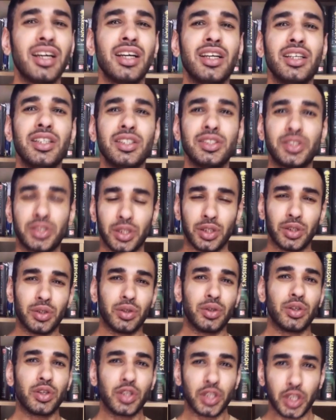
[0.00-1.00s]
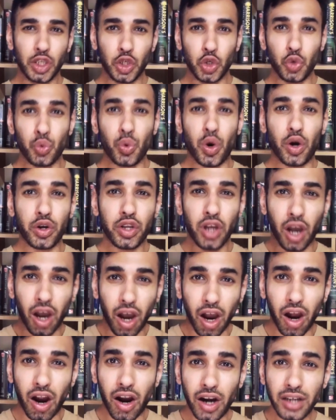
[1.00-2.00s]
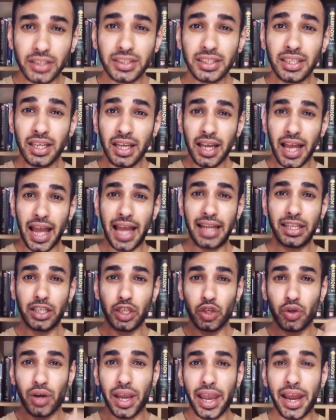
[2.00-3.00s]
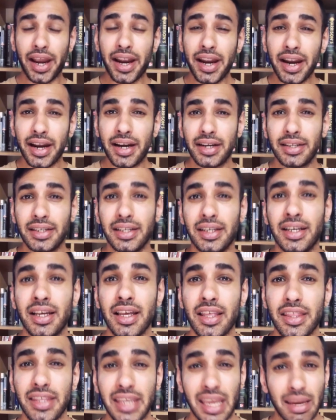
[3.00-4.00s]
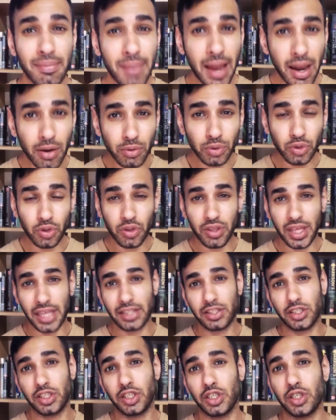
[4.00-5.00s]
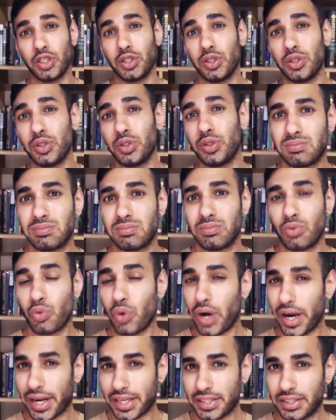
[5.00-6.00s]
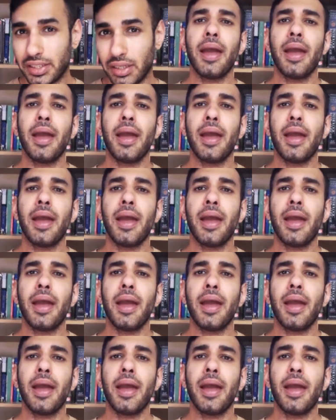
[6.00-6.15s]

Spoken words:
So you work hard and you earn the amount that you worked.